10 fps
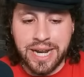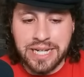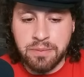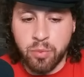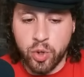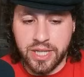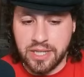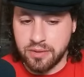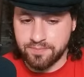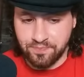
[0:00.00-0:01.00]
need more
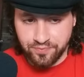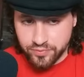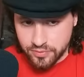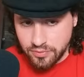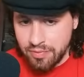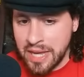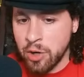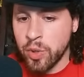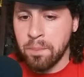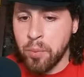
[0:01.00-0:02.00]
heat. I
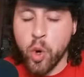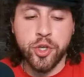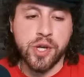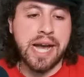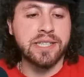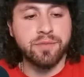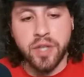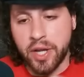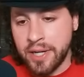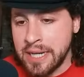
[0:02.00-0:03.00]
don't want to bore you guys. I've
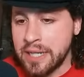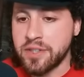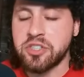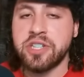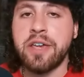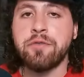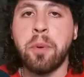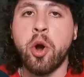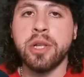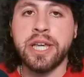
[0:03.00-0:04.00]
done the safe
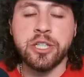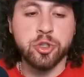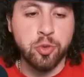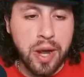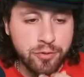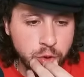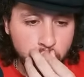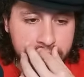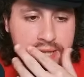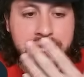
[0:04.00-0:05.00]
parlays throughout the
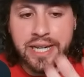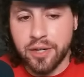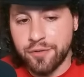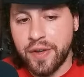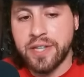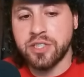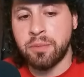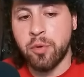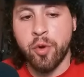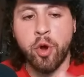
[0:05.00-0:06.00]
week, like Hafez and
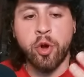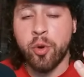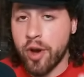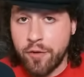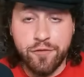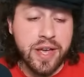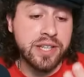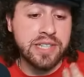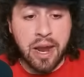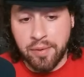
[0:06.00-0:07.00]
Morono, or
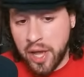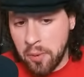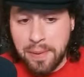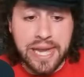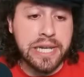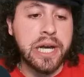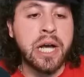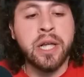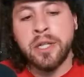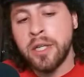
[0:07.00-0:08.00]
Hafez now and
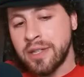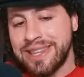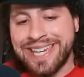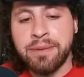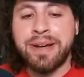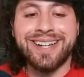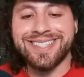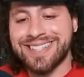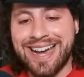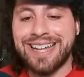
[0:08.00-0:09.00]
Almeida. Lima is
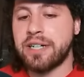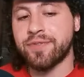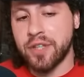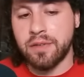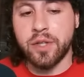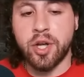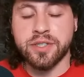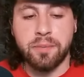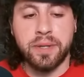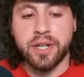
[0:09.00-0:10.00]
kind of, I've lost
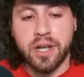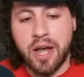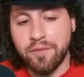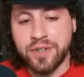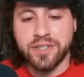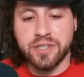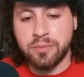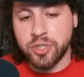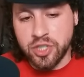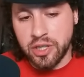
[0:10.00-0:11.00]
a bit of confidence in him,
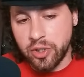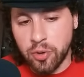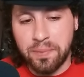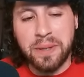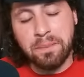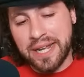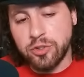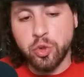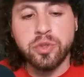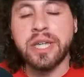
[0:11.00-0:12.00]
just a little bit, but I
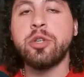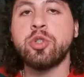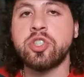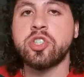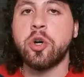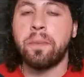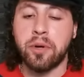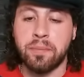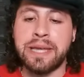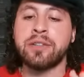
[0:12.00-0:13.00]
do think you can still put
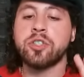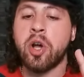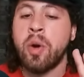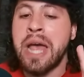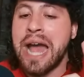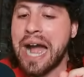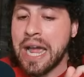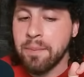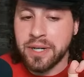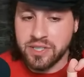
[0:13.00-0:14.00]
him in. So I
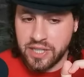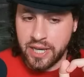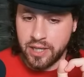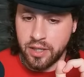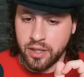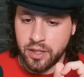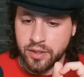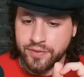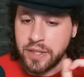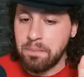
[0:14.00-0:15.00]
am going to say
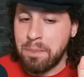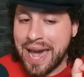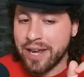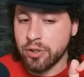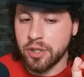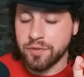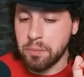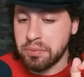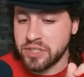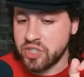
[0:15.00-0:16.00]
the battle of the
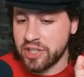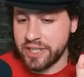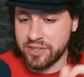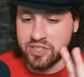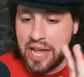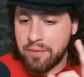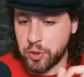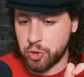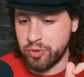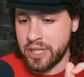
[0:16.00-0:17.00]
Brazilian
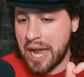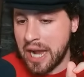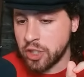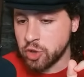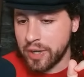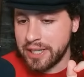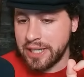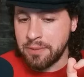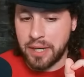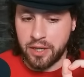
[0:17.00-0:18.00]
savagery. André
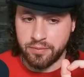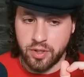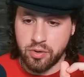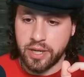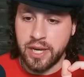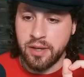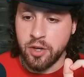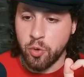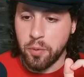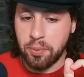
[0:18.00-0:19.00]
Lima, okay?
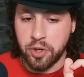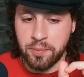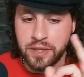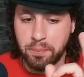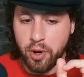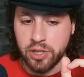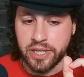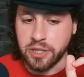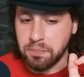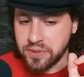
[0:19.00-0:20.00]
We're putting him in the parlay,
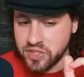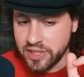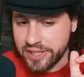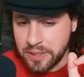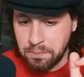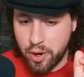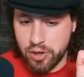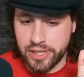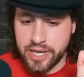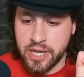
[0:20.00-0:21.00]
the Brazilian
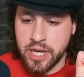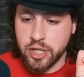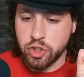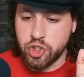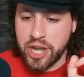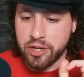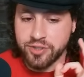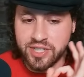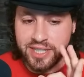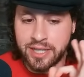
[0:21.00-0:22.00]
parlay.
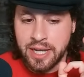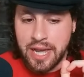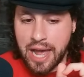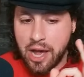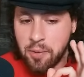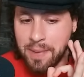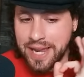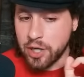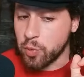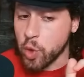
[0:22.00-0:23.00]
Jailton,
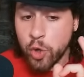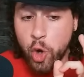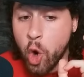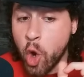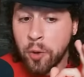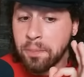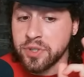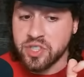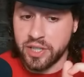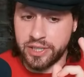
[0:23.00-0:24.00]
Almeida. We're going all
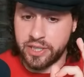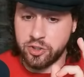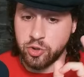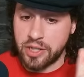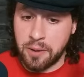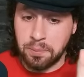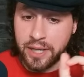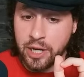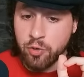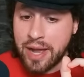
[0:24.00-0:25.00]
Brazilians. You think I'm
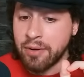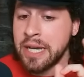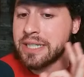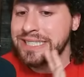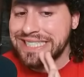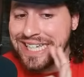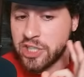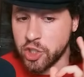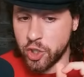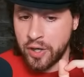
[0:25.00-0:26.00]
playing around?
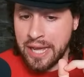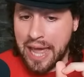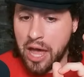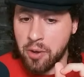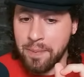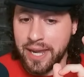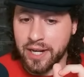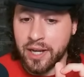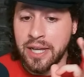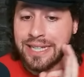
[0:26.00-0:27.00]
César,
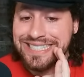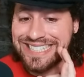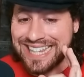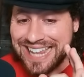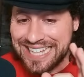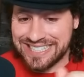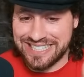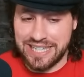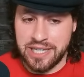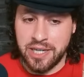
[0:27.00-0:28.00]
Almeida.
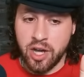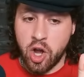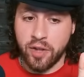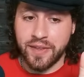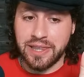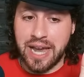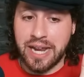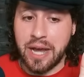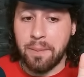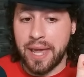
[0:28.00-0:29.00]
Zaleski on the
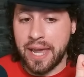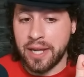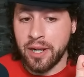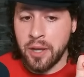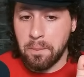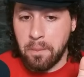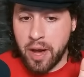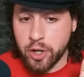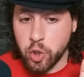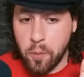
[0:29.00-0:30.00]
lineup. And
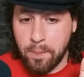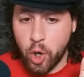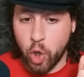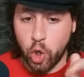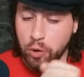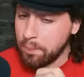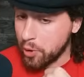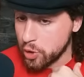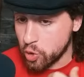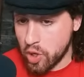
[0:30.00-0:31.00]
Marco Polo,
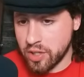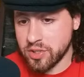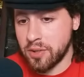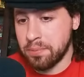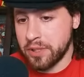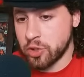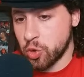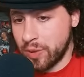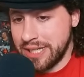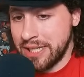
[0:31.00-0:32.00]
Polo Costa, plus
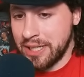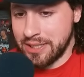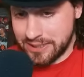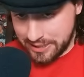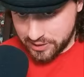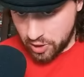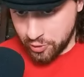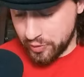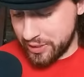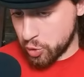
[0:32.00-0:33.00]

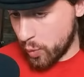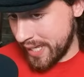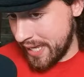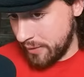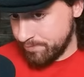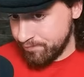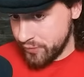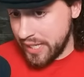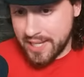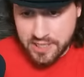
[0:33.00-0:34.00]
2,628.
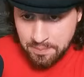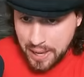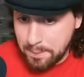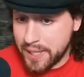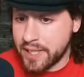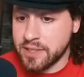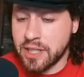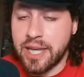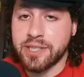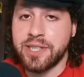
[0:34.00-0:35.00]
Yes, I'm not picking
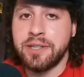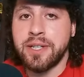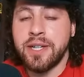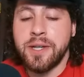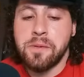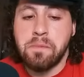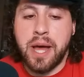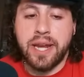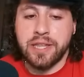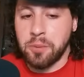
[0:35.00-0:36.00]
Zaleski,
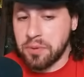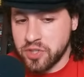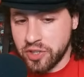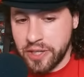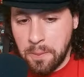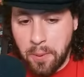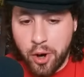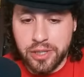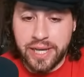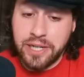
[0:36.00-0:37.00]
but in the Brazilian
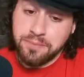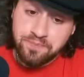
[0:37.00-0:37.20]
parlay,